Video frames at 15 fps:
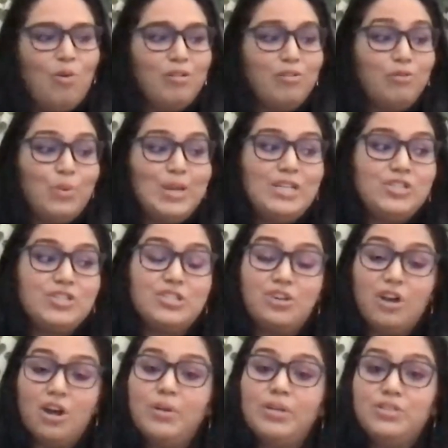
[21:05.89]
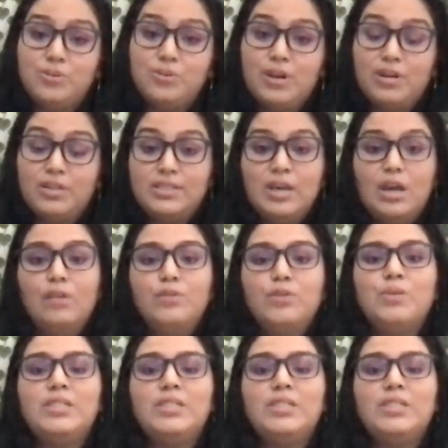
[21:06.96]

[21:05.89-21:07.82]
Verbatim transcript: or if we just go and do it ourselves.